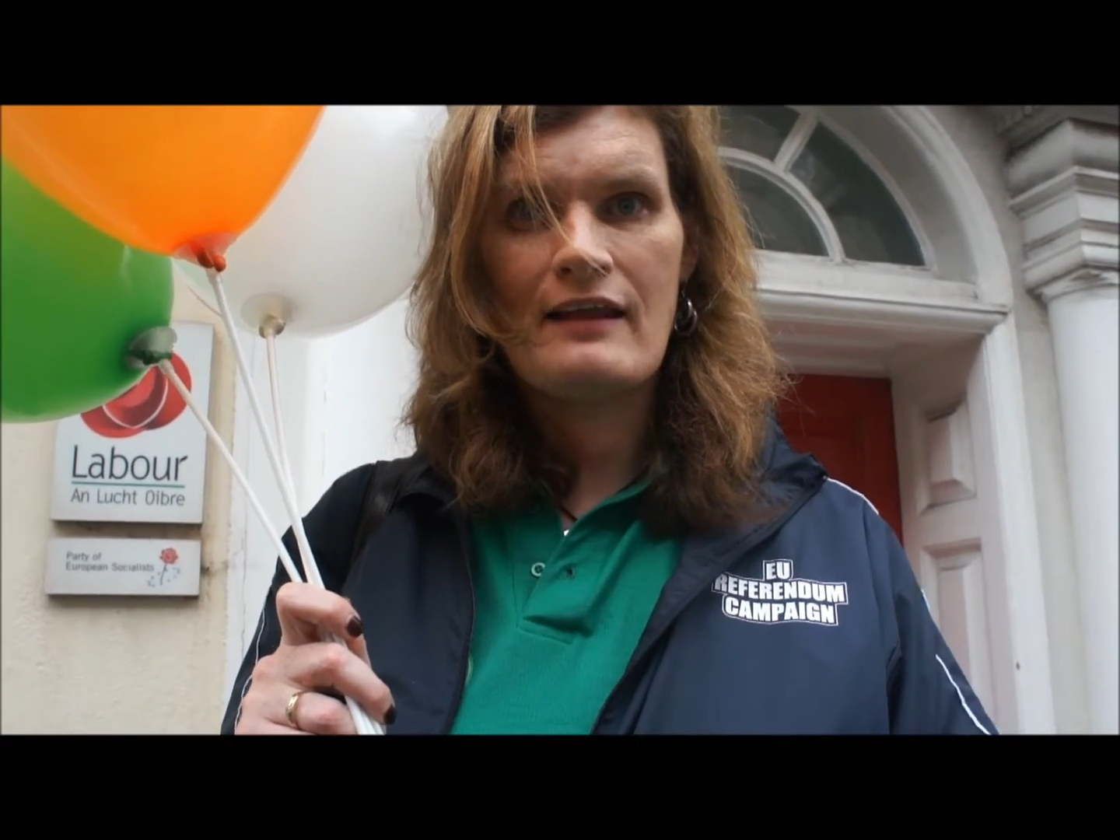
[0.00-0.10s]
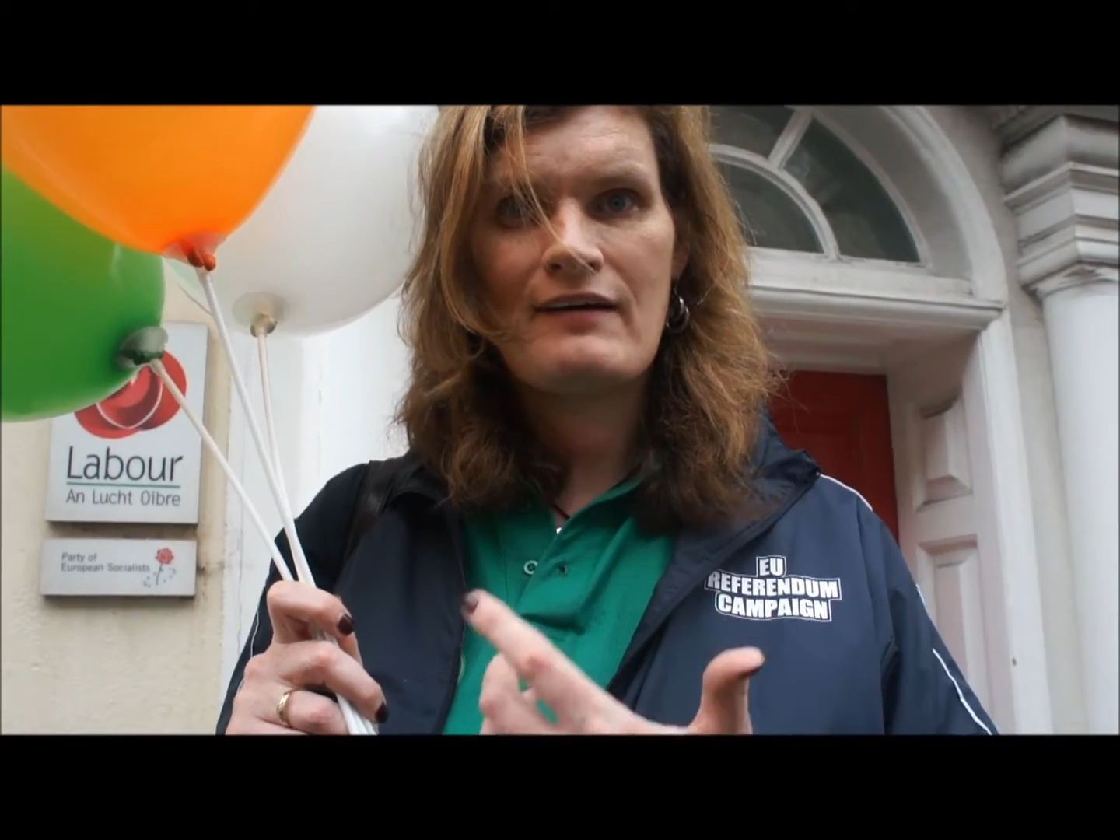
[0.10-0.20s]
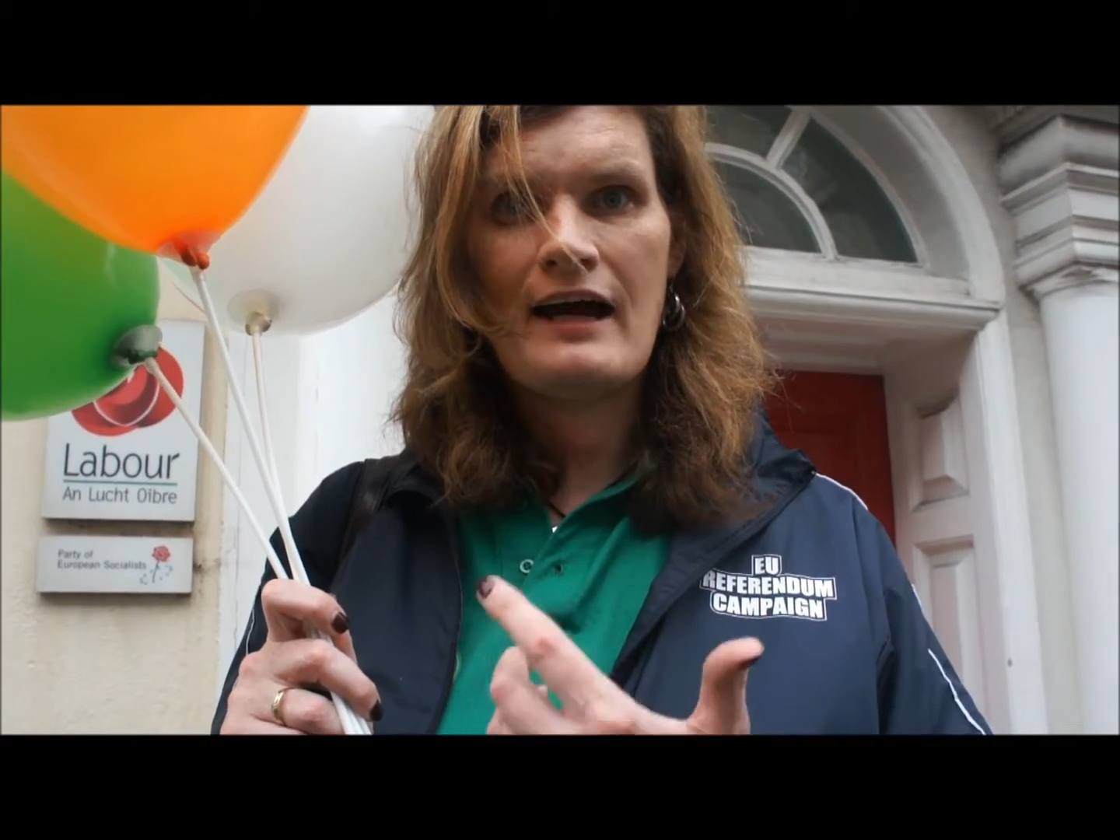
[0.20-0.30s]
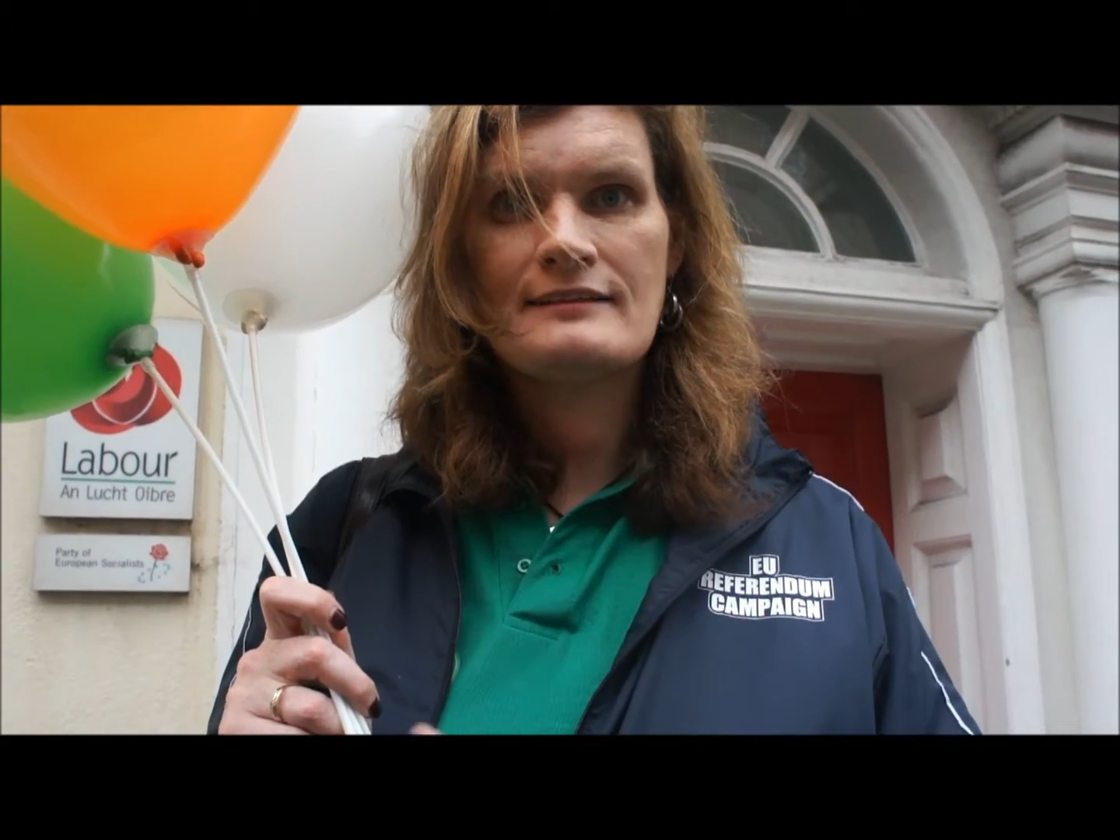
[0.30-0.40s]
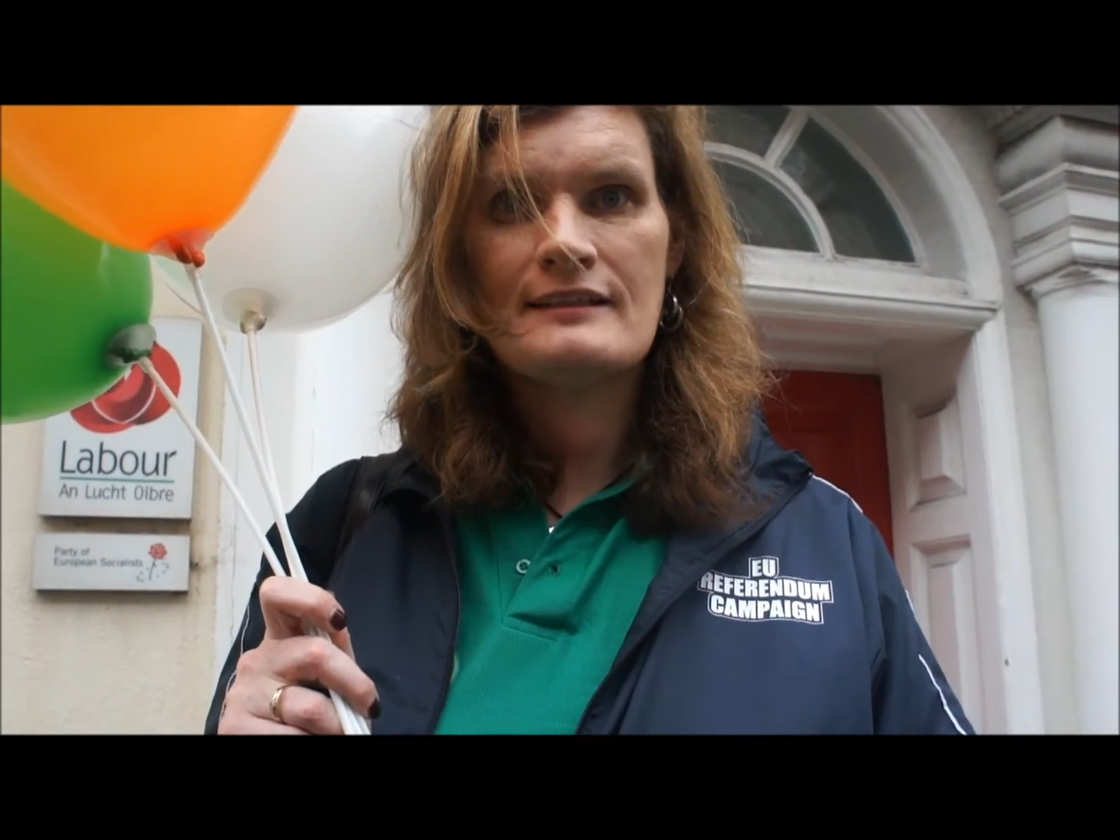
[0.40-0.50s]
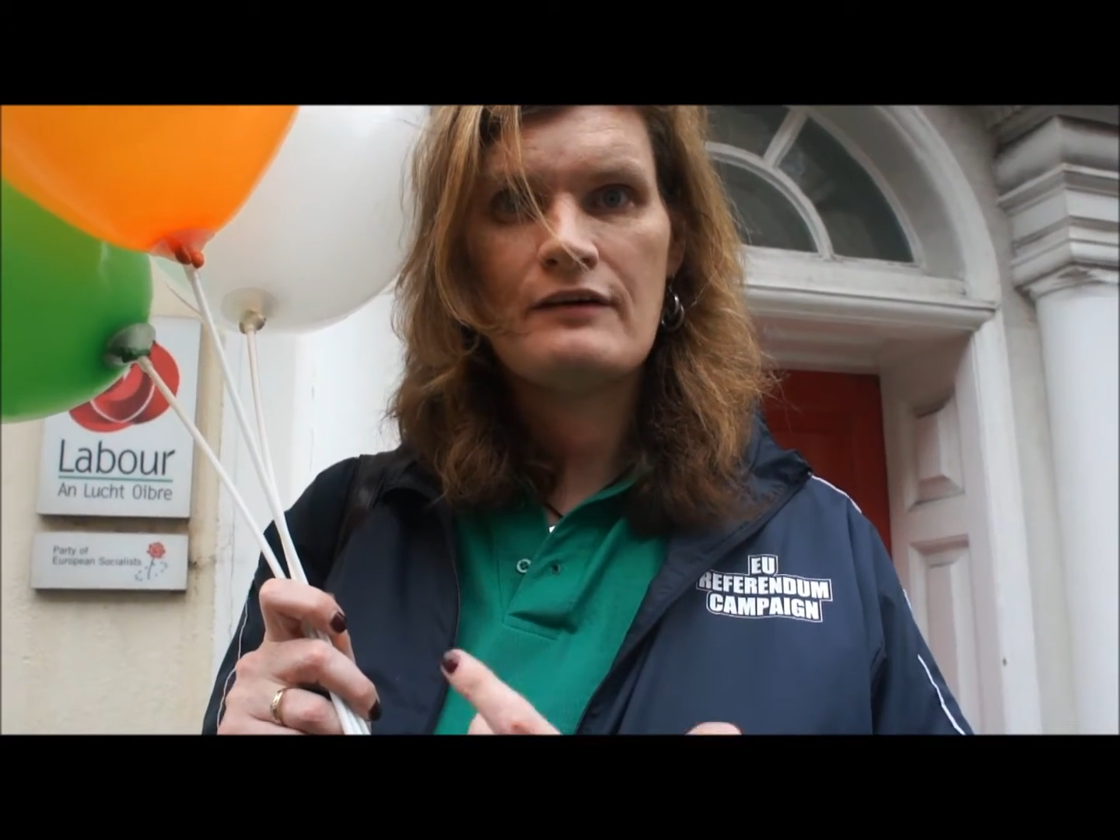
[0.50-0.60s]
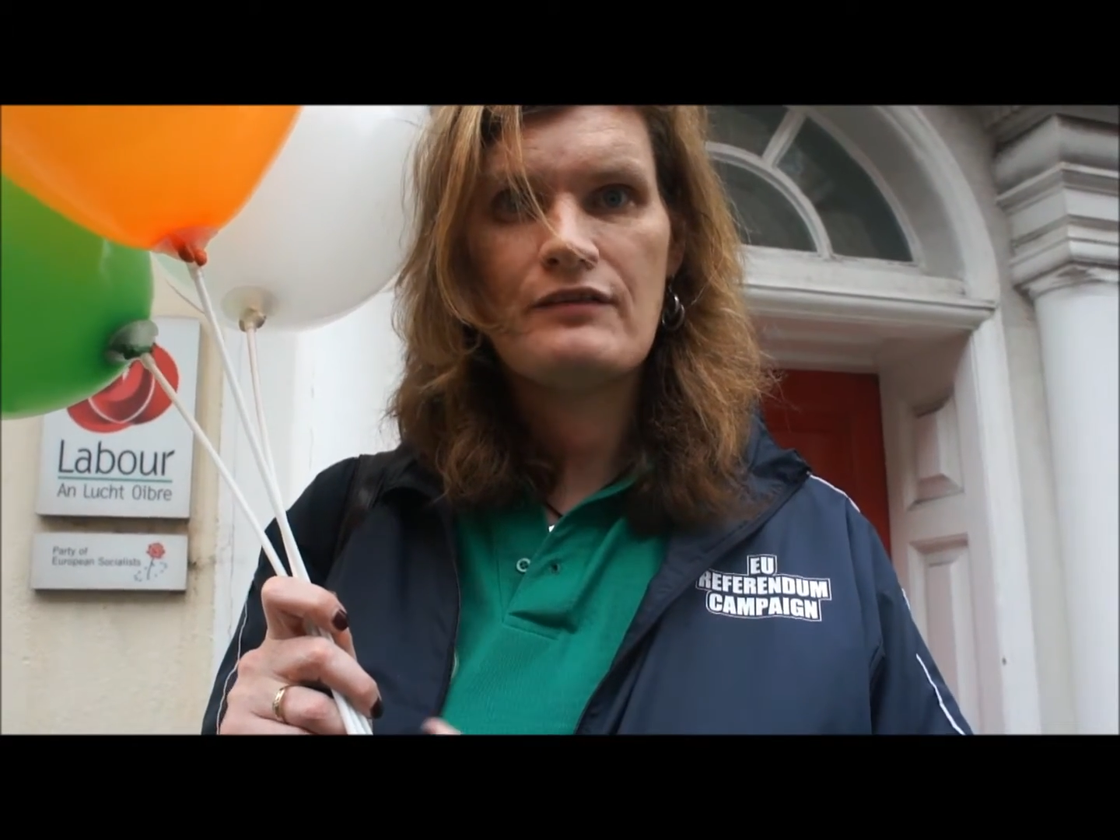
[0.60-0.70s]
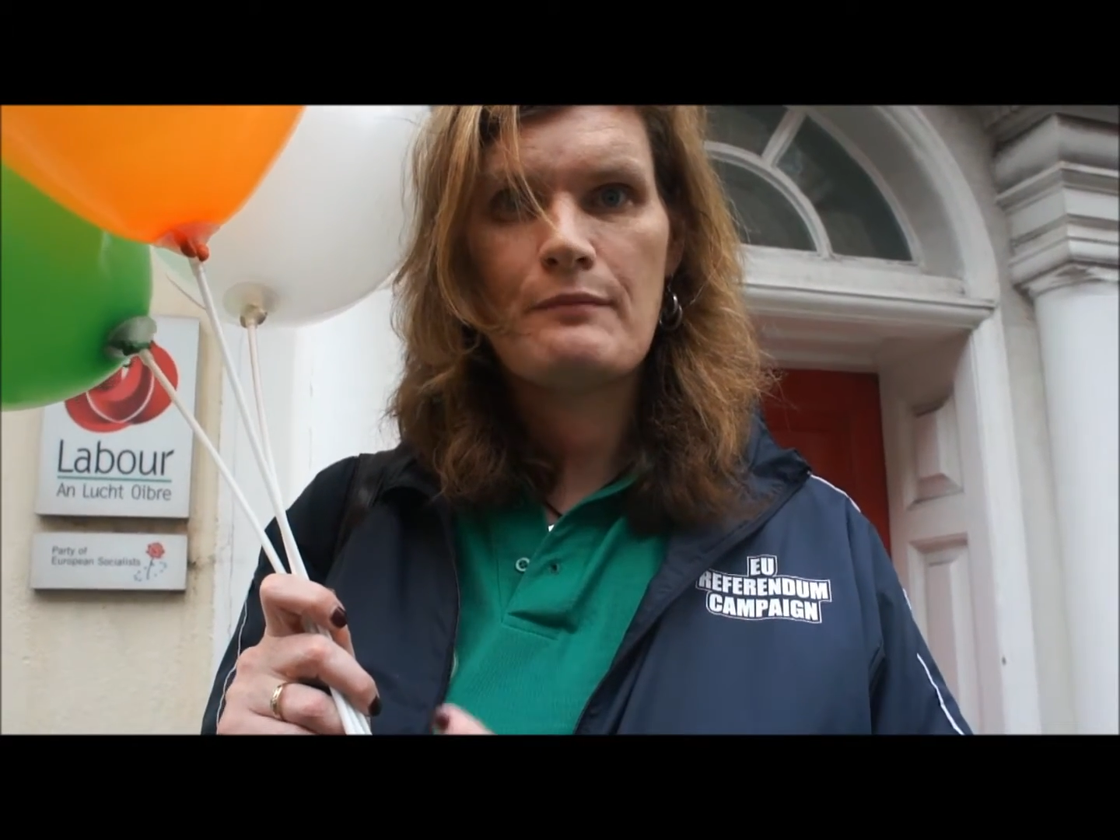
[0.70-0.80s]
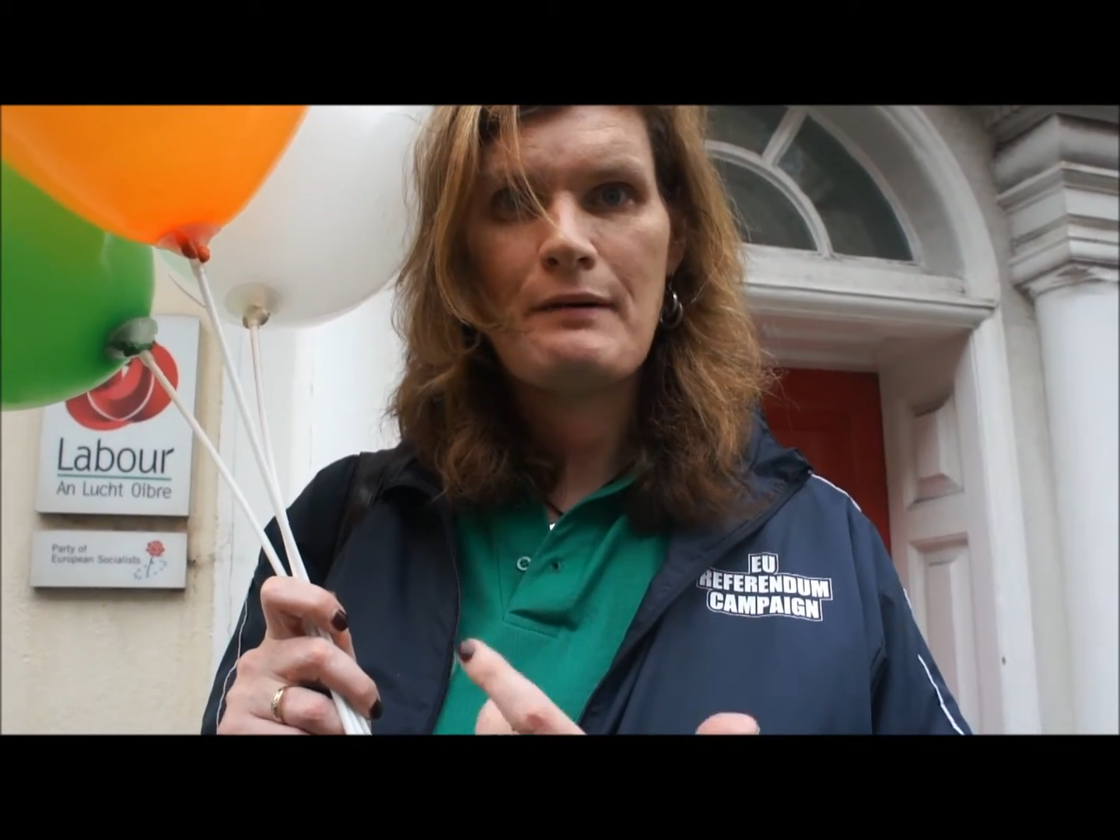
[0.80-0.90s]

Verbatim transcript: they've handed over the